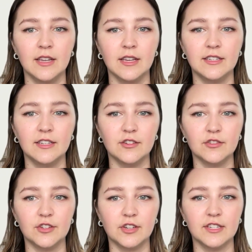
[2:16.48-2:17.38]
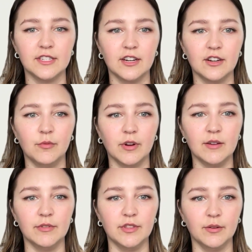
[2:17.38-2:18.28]
CISOs should consider
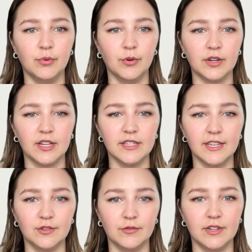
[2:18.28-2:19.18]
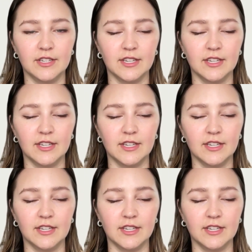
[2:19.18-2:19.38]
working with their board constituents